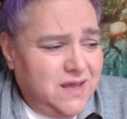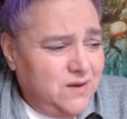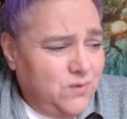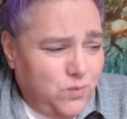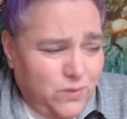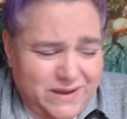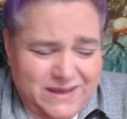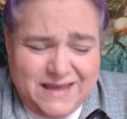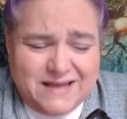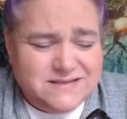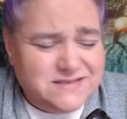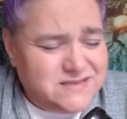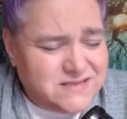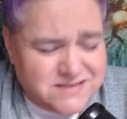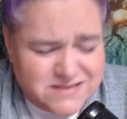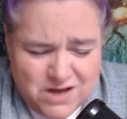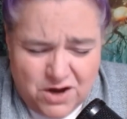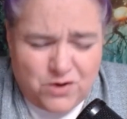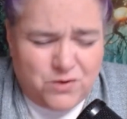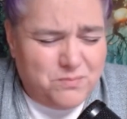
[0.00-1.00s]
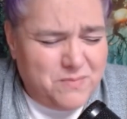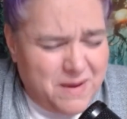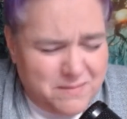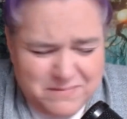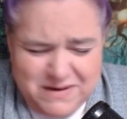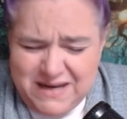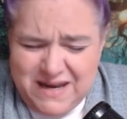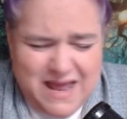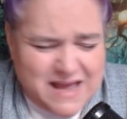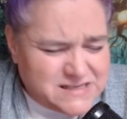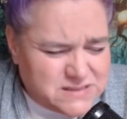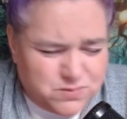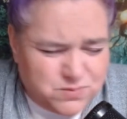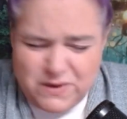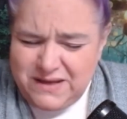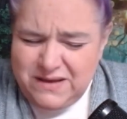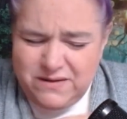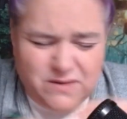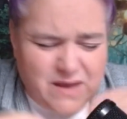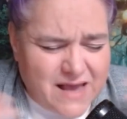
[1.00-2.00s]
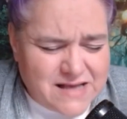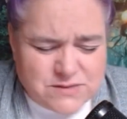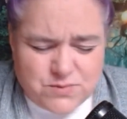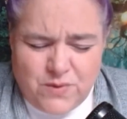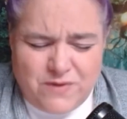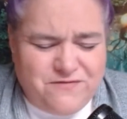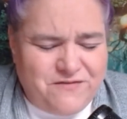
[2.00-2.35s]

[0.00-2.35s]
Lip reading: As we